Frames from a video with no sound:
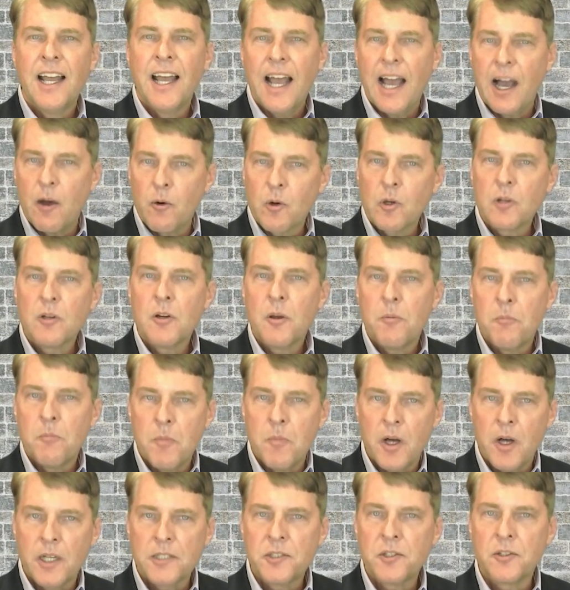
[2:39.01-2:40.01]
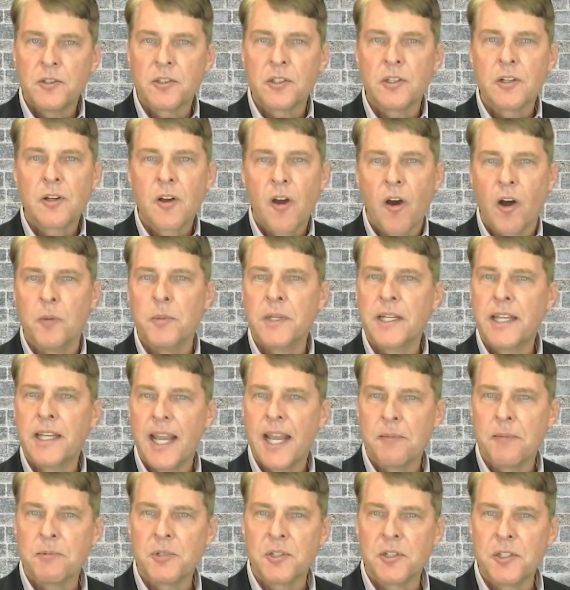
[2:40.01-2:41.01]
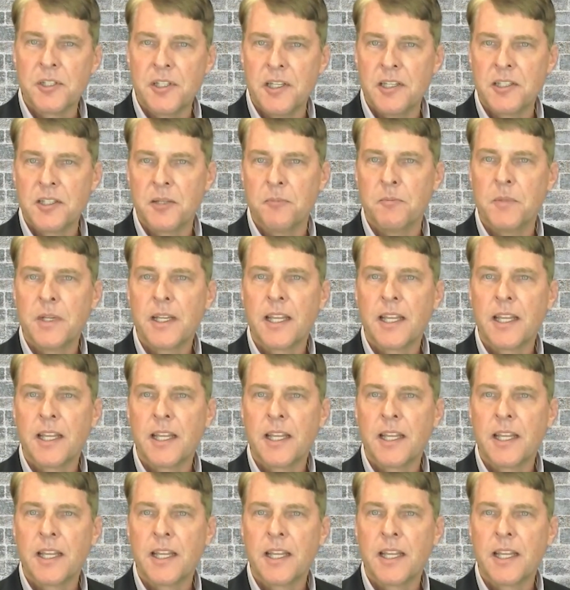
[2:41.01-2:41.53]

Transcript: Our modular carbon capture system